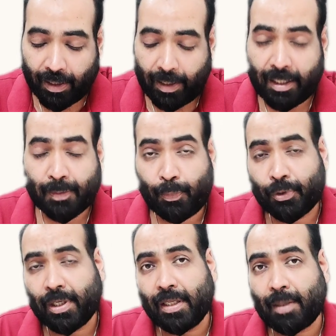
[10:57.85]
it is
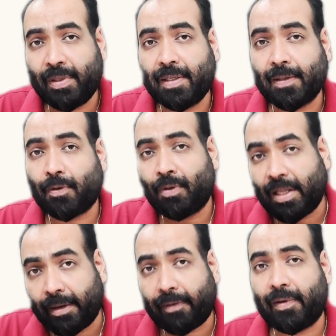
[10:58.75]
pushing the business on
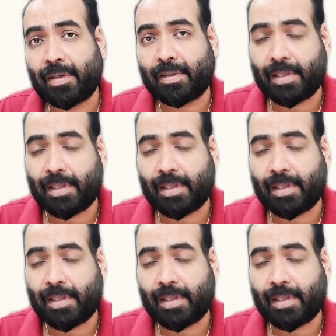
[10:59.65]
the reverse